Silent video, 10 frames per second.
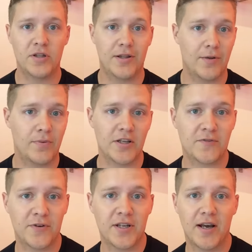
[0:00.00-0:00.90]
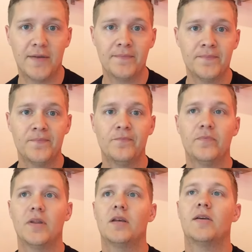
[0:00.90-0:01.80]
that they're pressed for time,
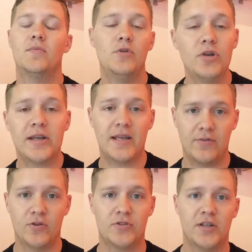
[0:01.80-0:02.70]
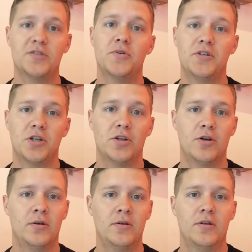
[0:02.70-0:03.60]
communicate those things to each
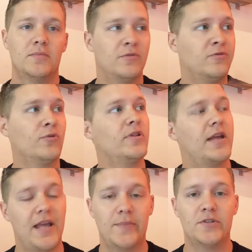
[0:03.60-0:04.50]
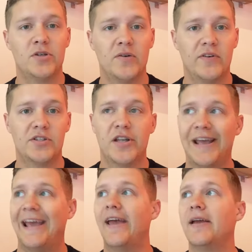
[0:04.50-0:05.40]
other before the game is over. Say,
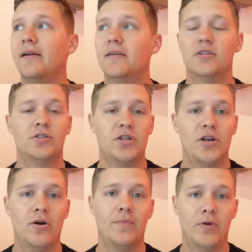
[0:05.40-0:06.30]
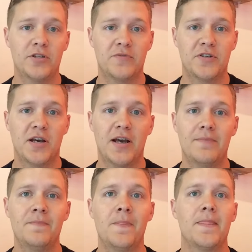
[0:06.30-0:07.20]
hey, so you know I'm pressed for
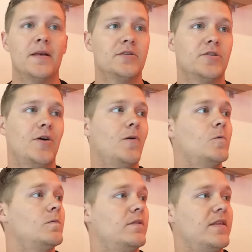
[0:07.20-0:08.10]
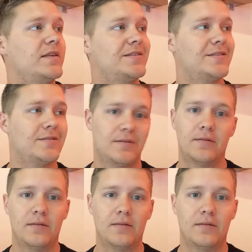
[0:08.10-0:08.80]
time, so this